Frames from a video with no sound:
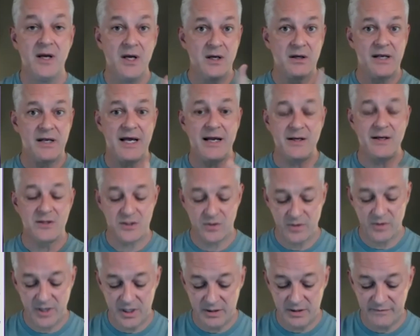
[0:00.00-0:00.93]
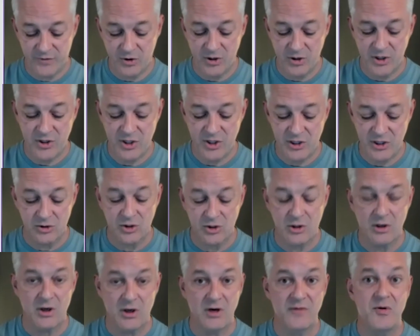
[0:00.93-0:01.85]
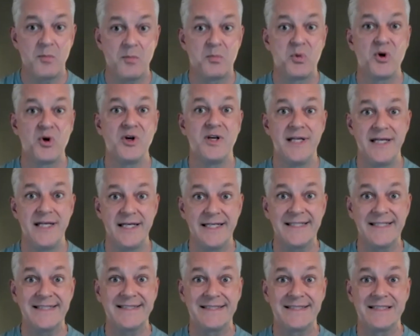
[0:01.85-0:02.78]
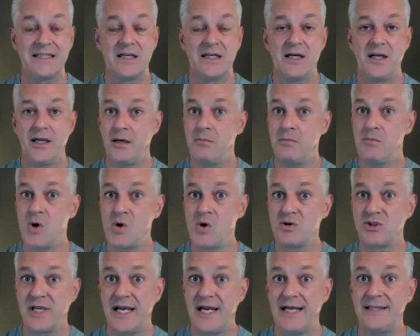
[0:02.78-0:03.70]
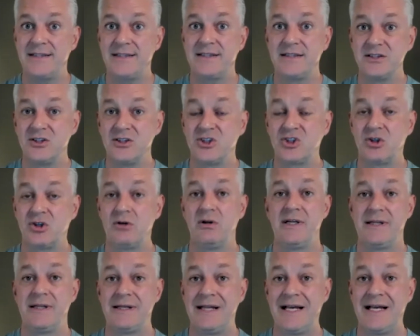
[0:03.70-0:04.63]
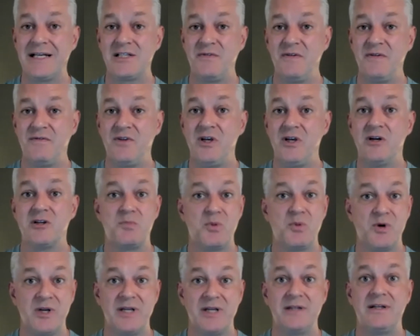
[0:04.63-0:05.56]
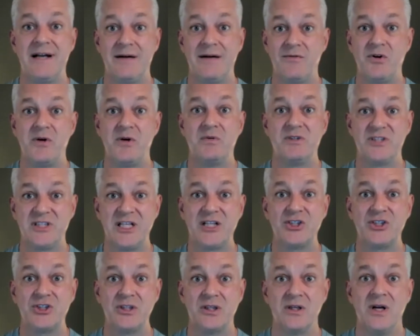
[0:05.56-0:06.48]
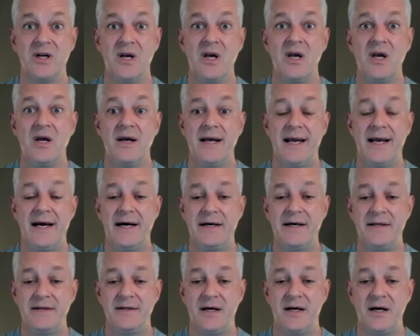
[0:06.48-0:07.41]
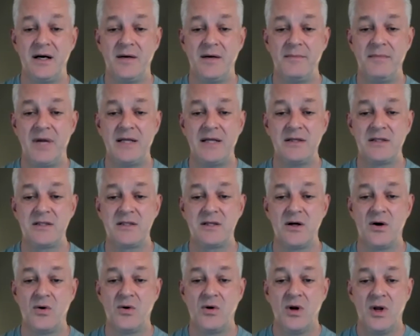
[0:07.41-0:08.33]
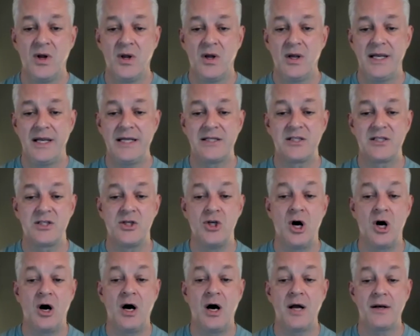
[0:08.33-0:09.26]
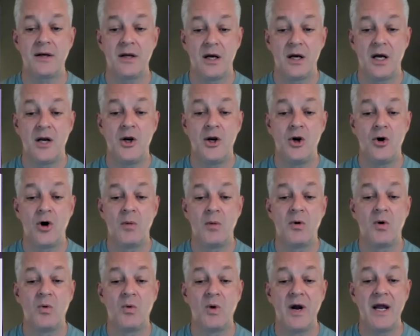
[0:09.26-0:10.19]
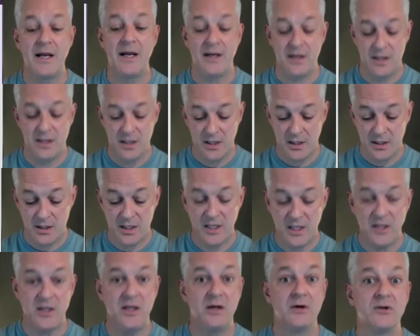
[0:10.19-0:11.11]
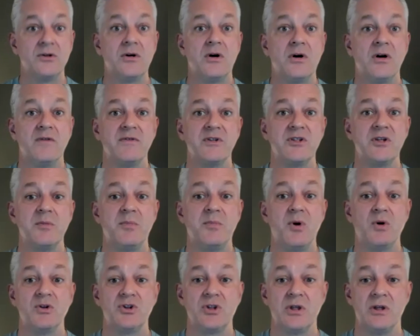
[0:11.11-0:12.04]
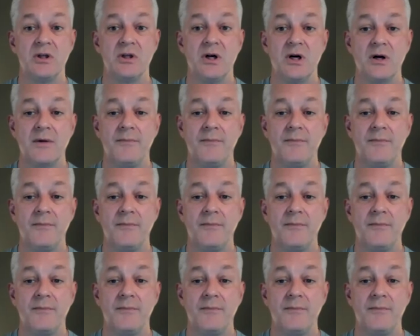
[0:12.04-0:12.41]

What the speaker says: Okay, so inverted yield curve predicts, in most cases, and certainly in the last 50 years, predicted every recession. And so it's not a normal way a yield curve is supposed to look.